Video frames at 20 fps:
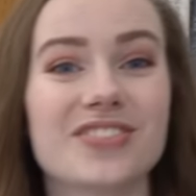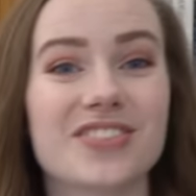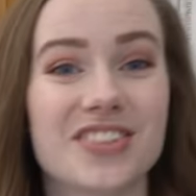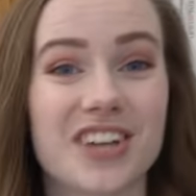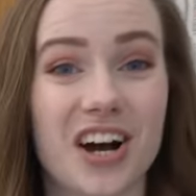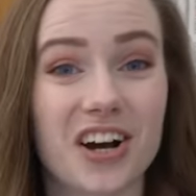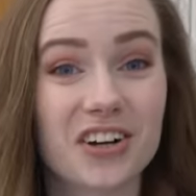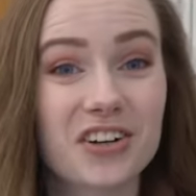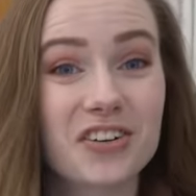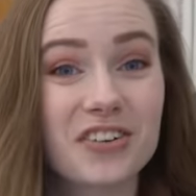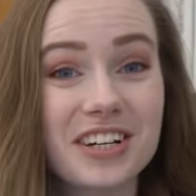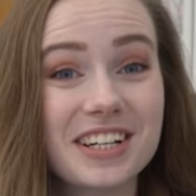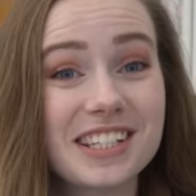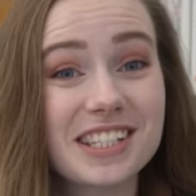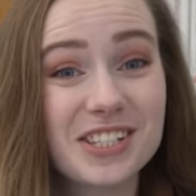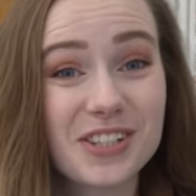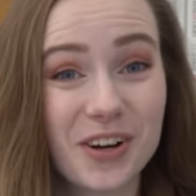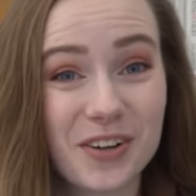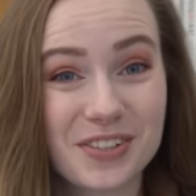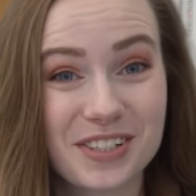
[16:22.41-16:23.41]
Dark green
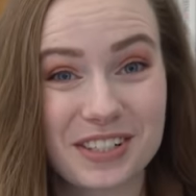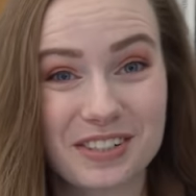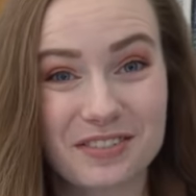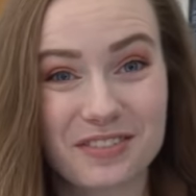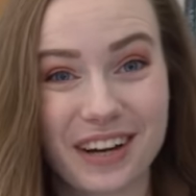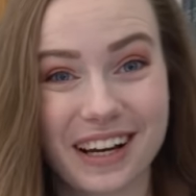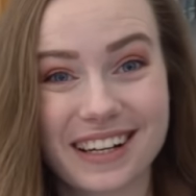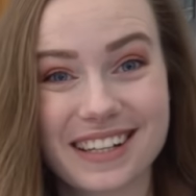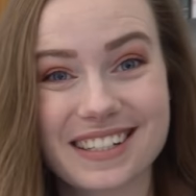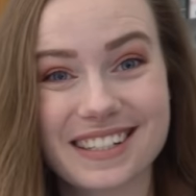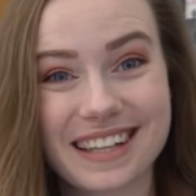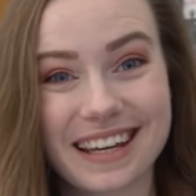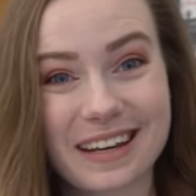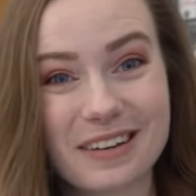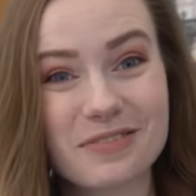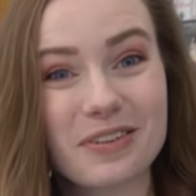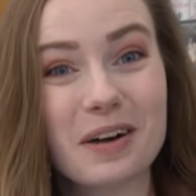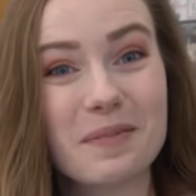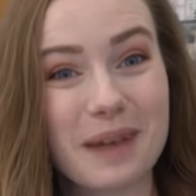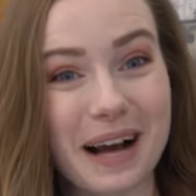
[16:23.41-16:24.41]
is not in fact
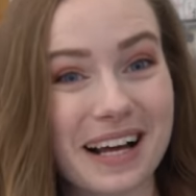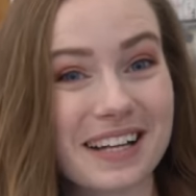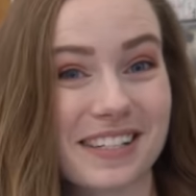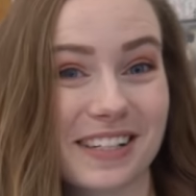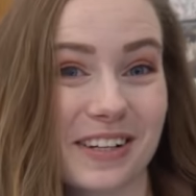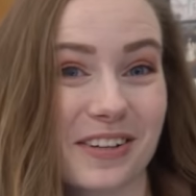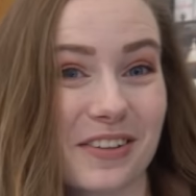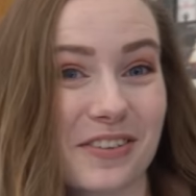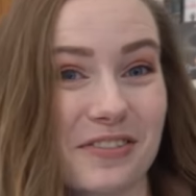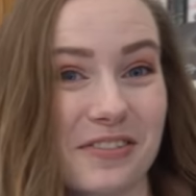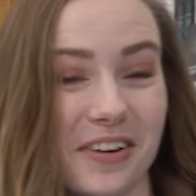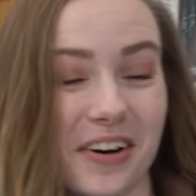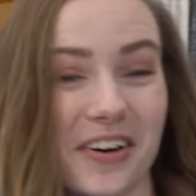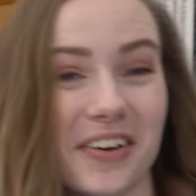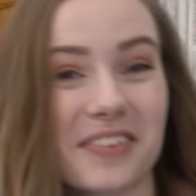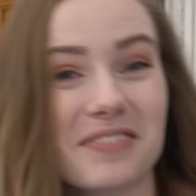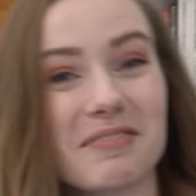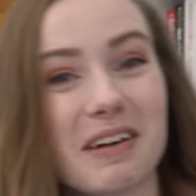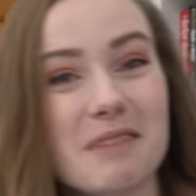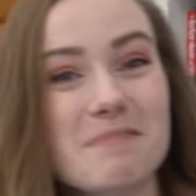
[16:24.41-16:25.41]
safe. I'm adding a
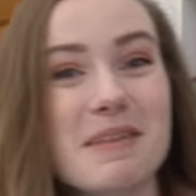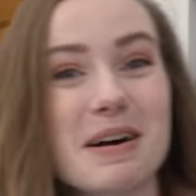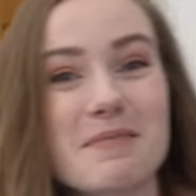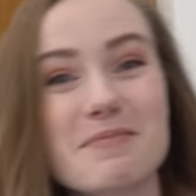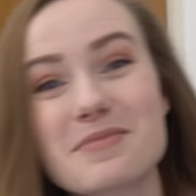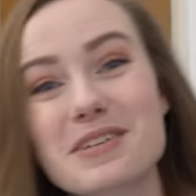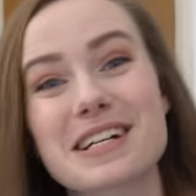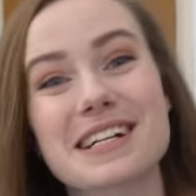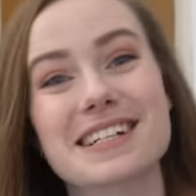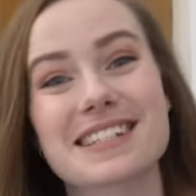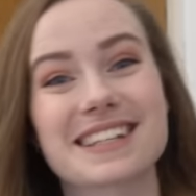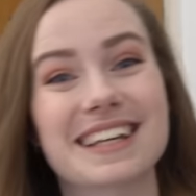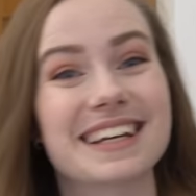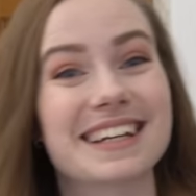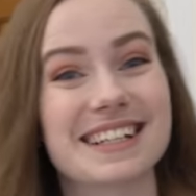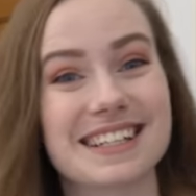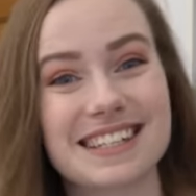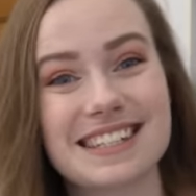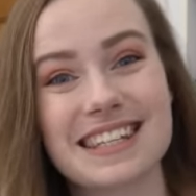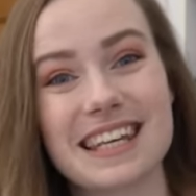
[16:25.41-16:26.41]
throw. My memory is
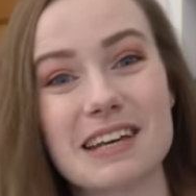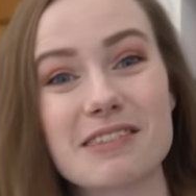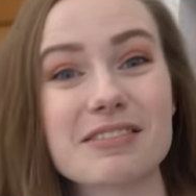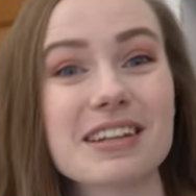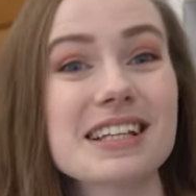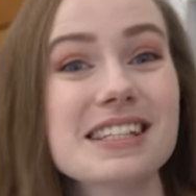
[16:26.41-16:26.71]
like a sieve.